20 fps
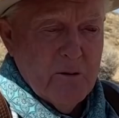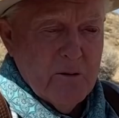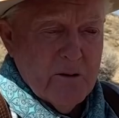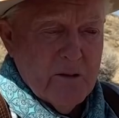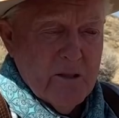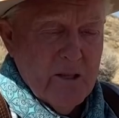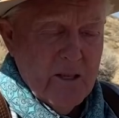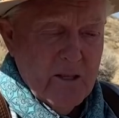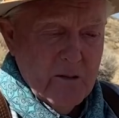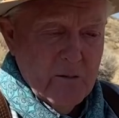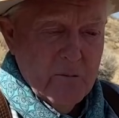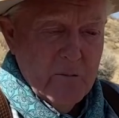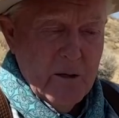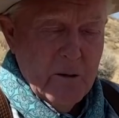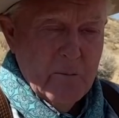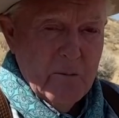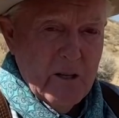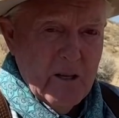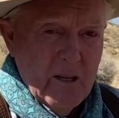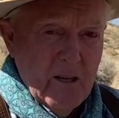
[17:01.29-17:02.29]
a signal
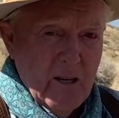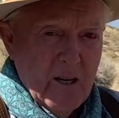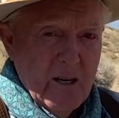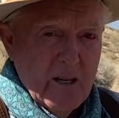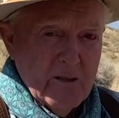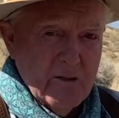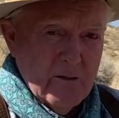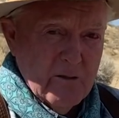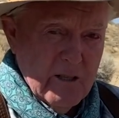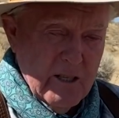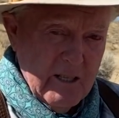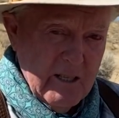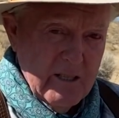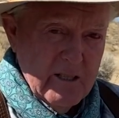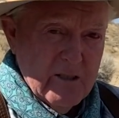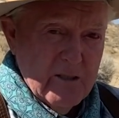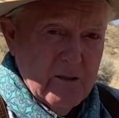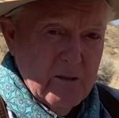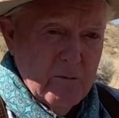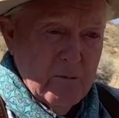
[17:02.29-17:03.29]
bit, but the odds are
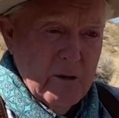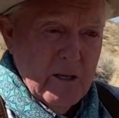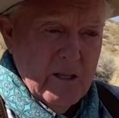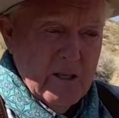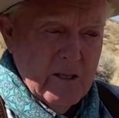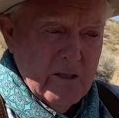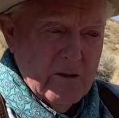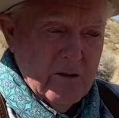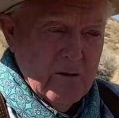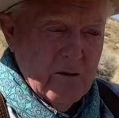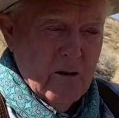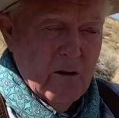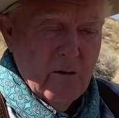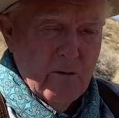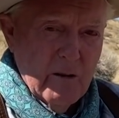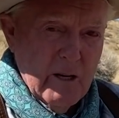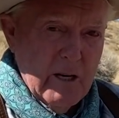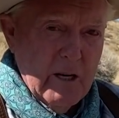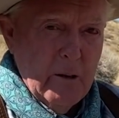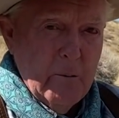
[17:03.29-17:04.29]
against you because you're
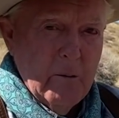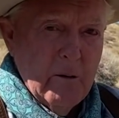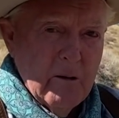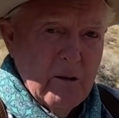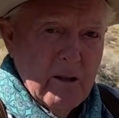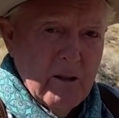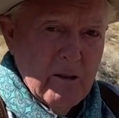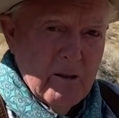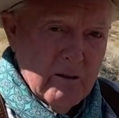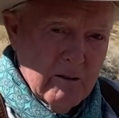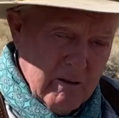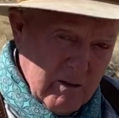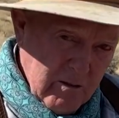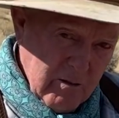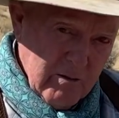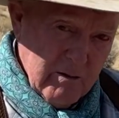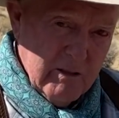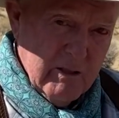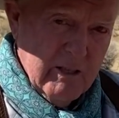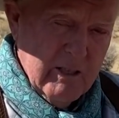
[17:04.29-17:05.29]
already
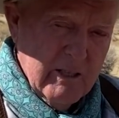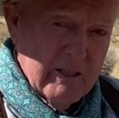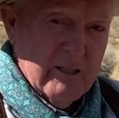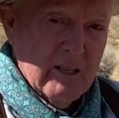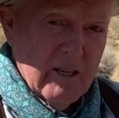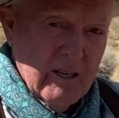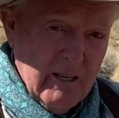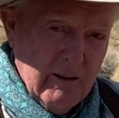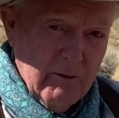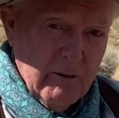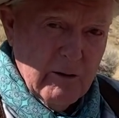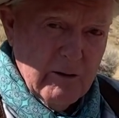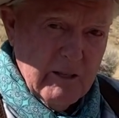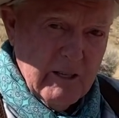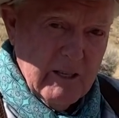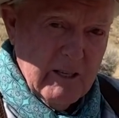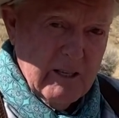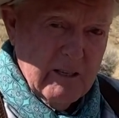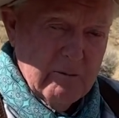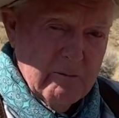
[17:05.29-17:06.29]
using it as a lever.
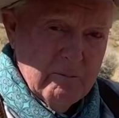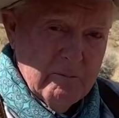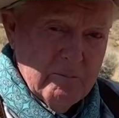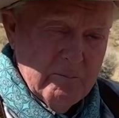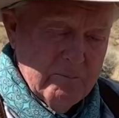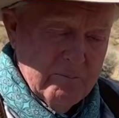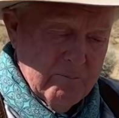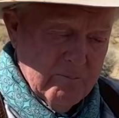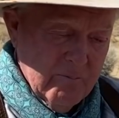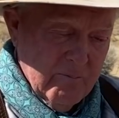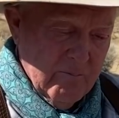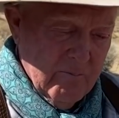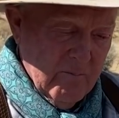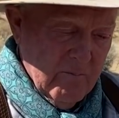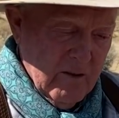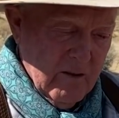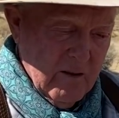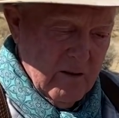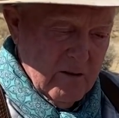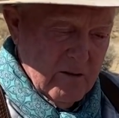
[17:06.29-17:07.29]
Get it?
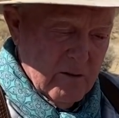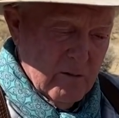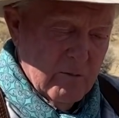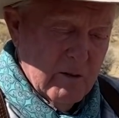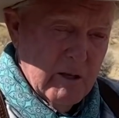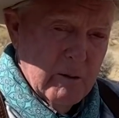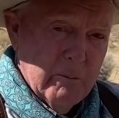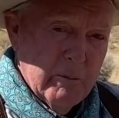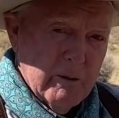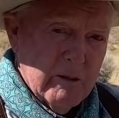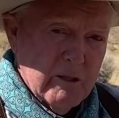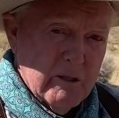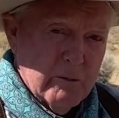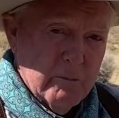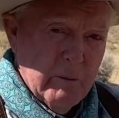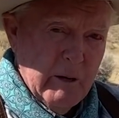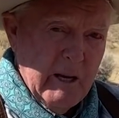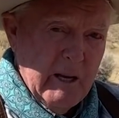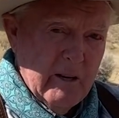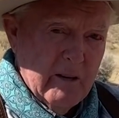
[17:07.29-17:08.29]
So when you put the
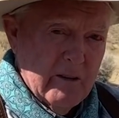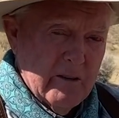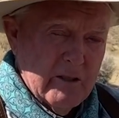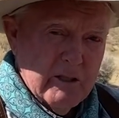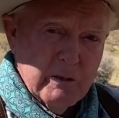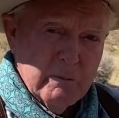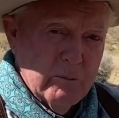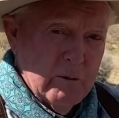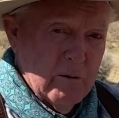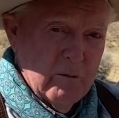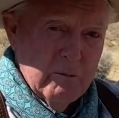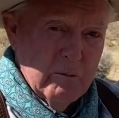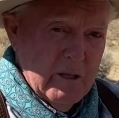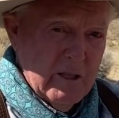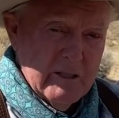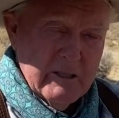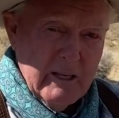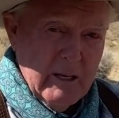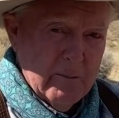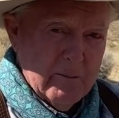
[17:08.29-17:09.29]
spade on, the spoon
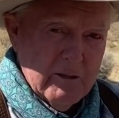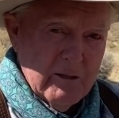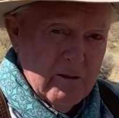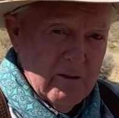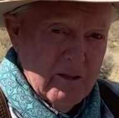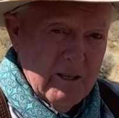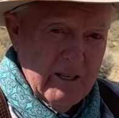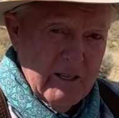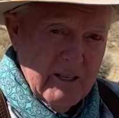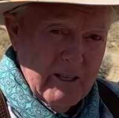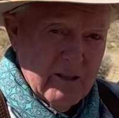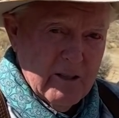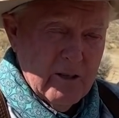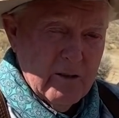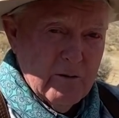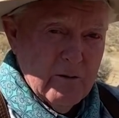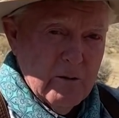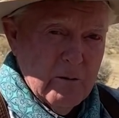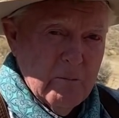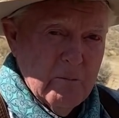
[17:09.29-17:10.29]
means absolutely nothing
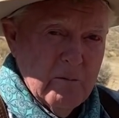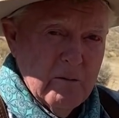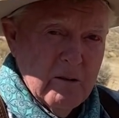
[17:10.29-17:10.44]
to him.